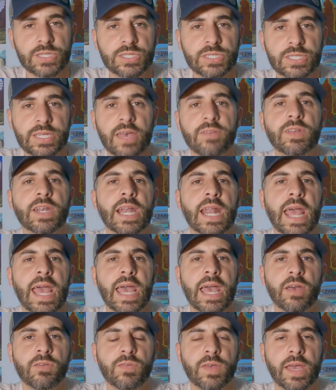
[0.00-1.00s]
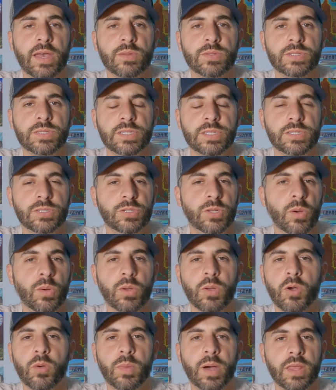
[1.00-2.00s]
7.5 ounces. Don't
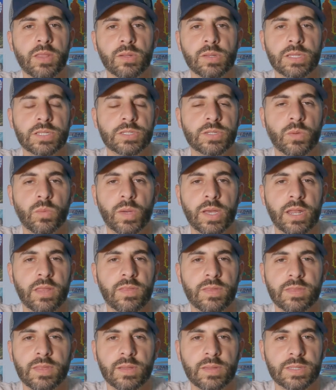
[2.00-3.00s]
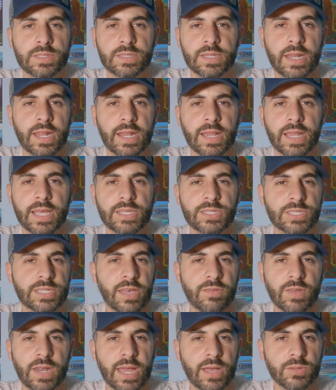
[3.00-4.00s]
go by the listed weight. I think they listed it at like
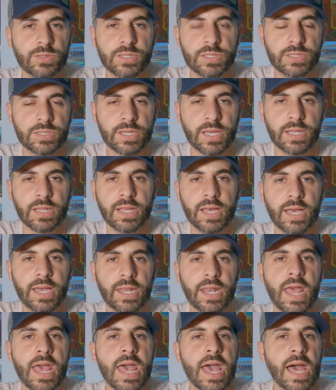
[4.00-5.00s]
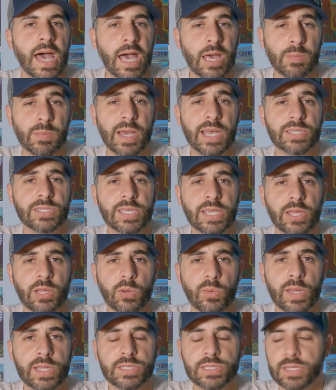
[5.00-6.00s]
7 ounces online. On my scale, it
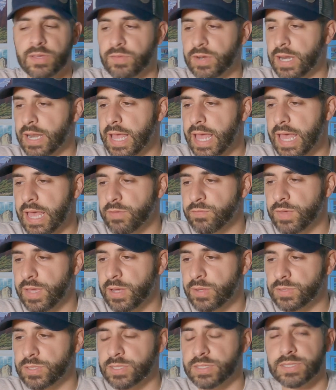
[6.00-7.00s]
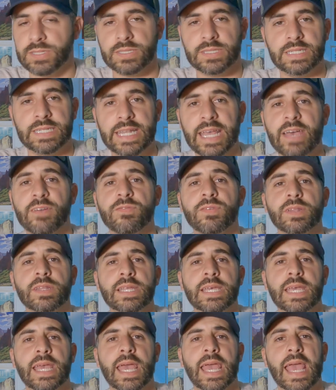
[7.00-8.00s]
weighed 7.5 ounces. Is
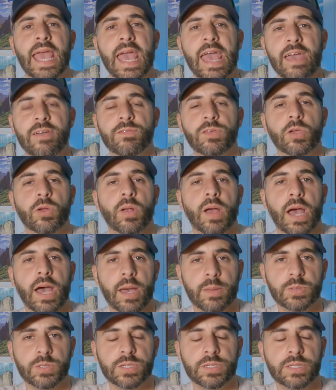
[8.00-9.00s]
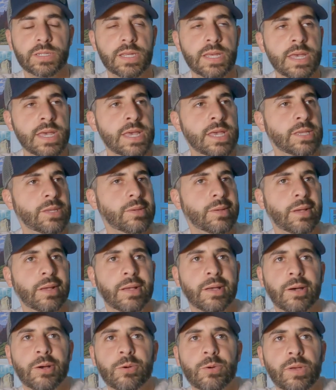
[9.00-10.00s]
definitely a heavier option. You can
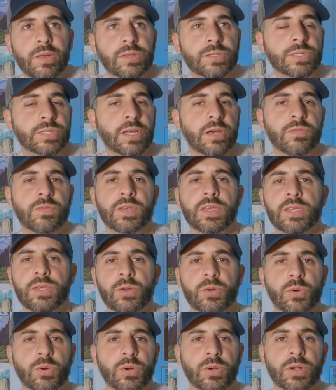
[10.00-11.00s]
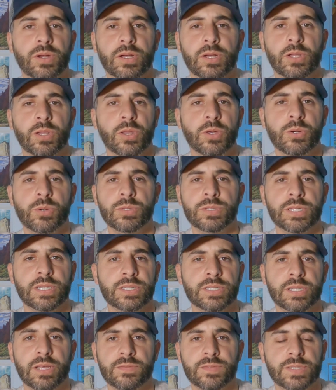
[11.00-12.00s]
go with stuffing your clothes in a
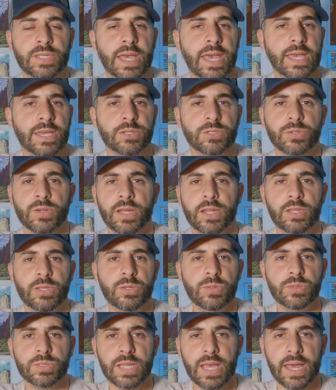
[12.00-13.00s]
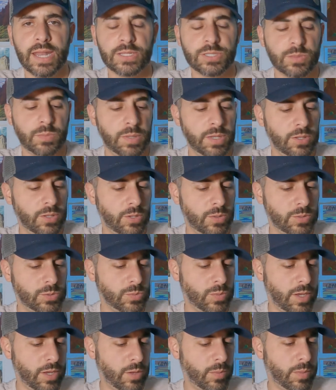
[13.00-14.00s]
stuff sack and trying to use that as a pillow as
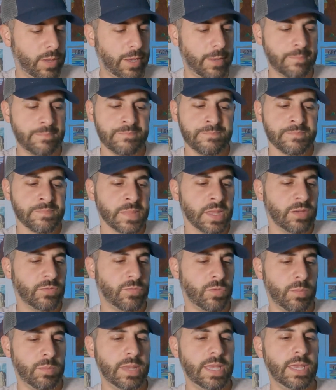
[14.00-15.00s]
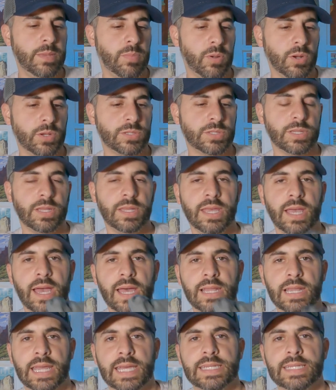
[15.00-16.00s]
well, but for me personally, I
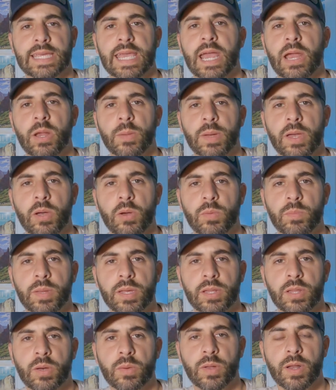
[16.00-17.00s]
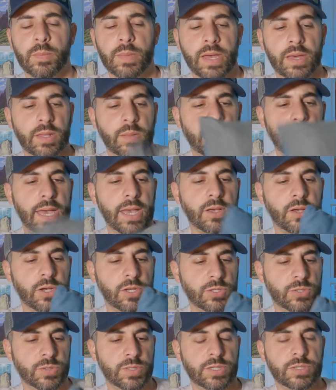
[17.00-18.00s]
like to carry my own pillow when I'm out in the
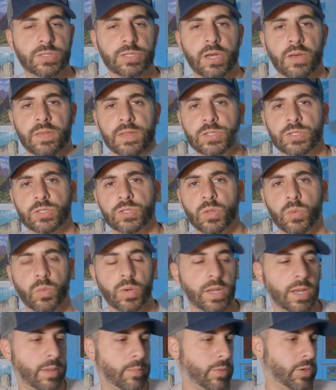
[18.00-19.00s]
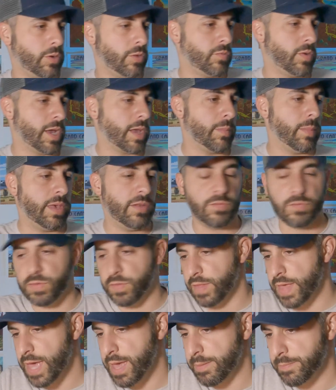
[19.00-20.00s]
backcountry, so this is the one I'm going to recommend for
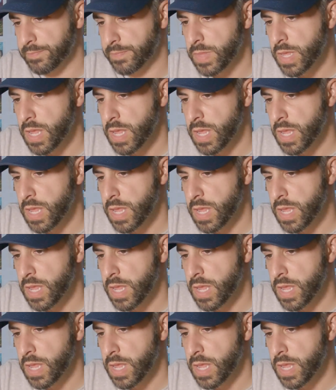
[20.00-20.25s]
that.